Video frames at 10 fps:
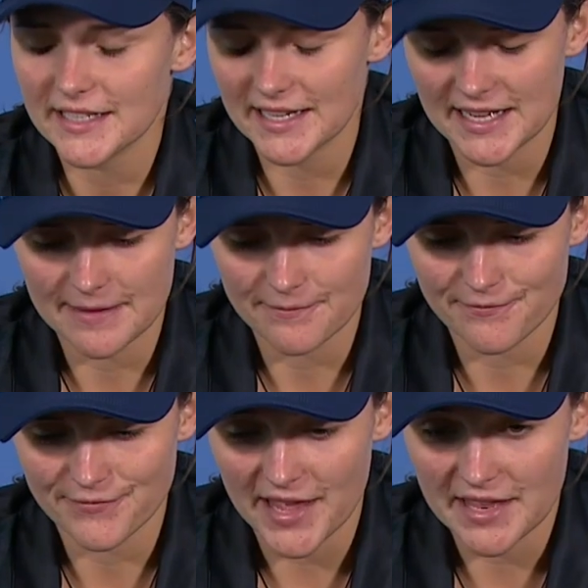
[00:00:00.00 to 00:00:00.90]

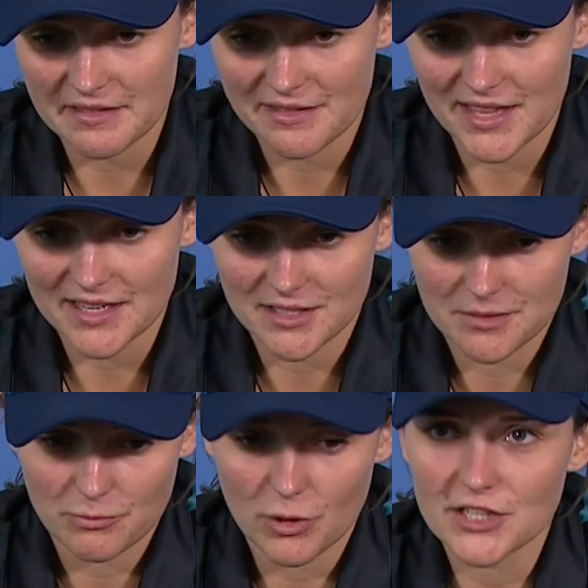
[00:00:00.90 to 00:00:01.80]

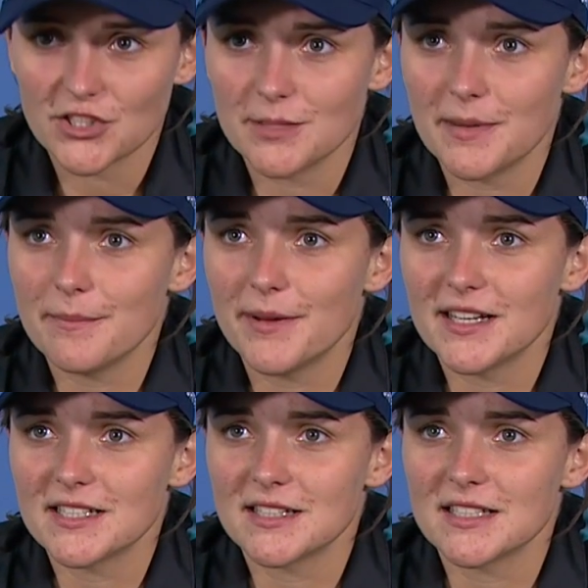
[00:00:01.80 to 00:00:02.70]
that's why she's been
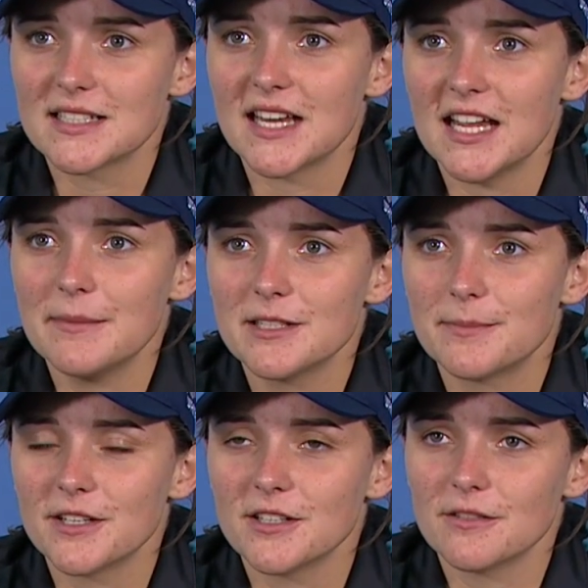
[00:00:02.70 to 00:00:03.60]
picked in this team, is
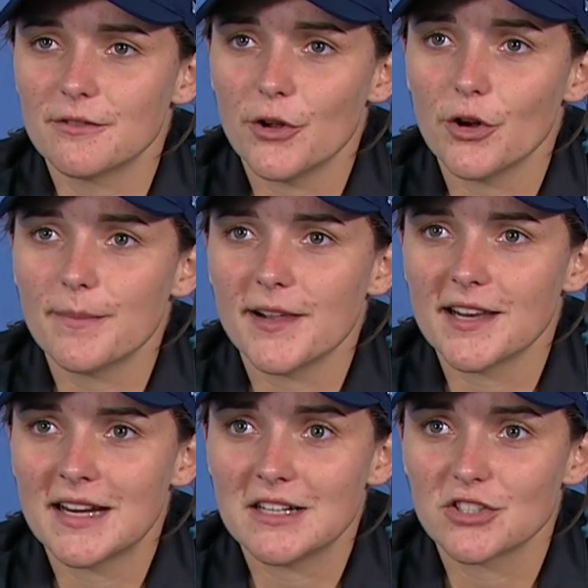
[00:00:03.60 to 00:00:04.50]
because of her
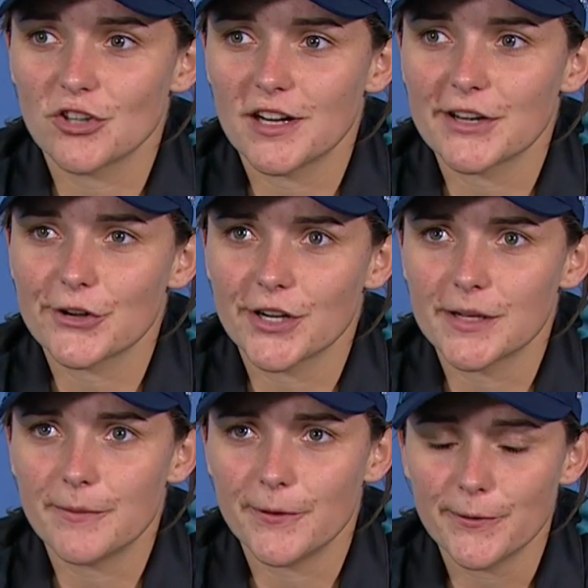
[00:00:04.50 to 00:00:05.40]
ability to strike a
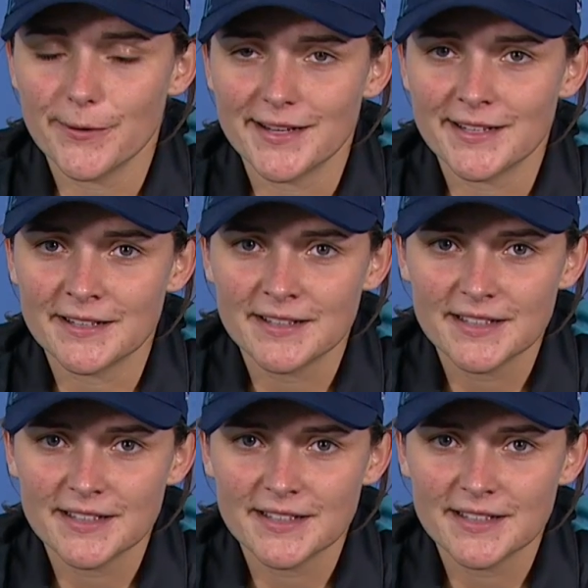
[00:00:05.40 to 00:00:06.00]
cricket ball. And